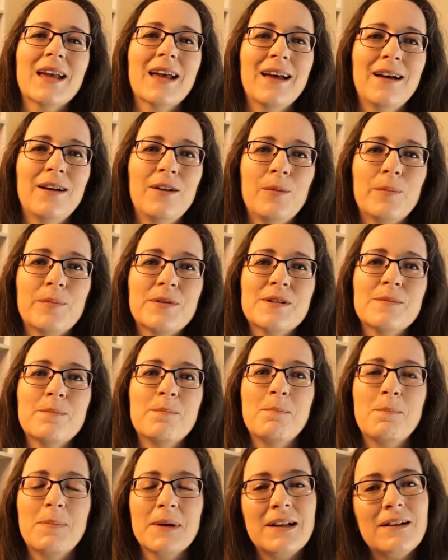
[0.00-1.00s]
help to
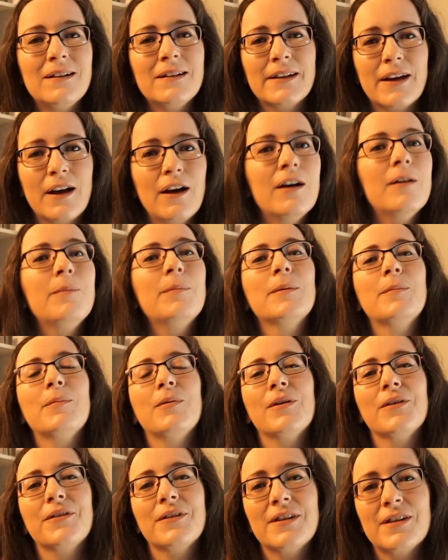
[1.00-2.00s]
build up a
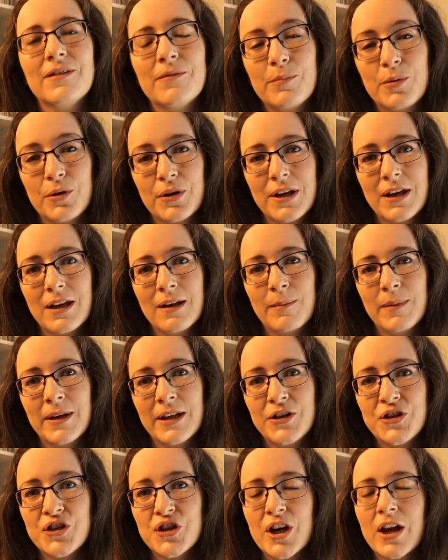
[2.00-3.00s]
positive body
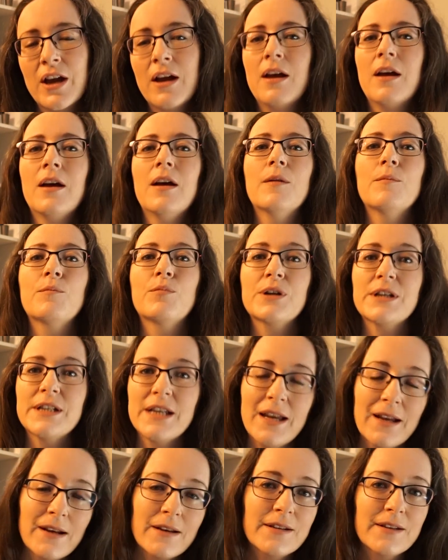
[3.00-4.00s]
image
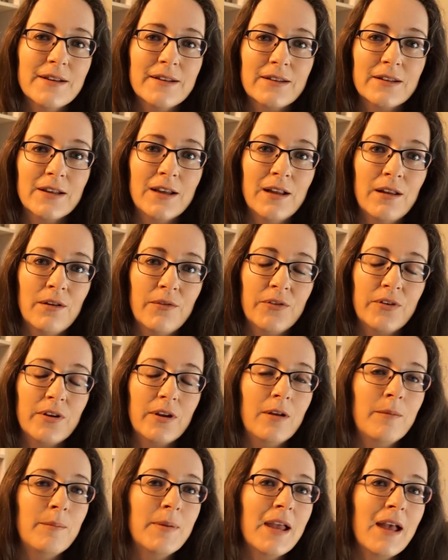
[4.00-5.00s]
protect ourselves,
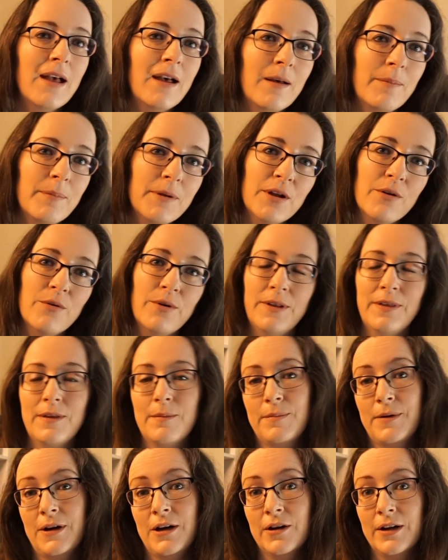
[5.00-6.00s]
and be happier in the
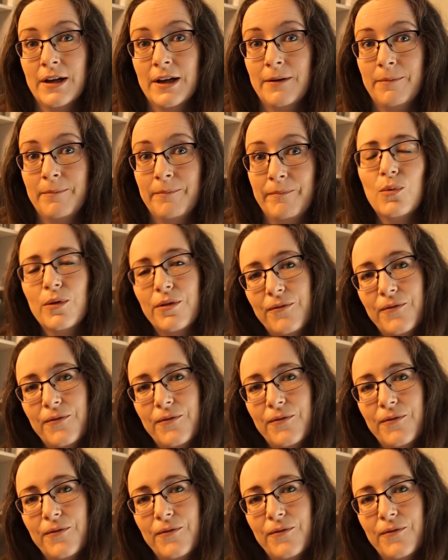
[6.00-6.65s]
bargain? Well, the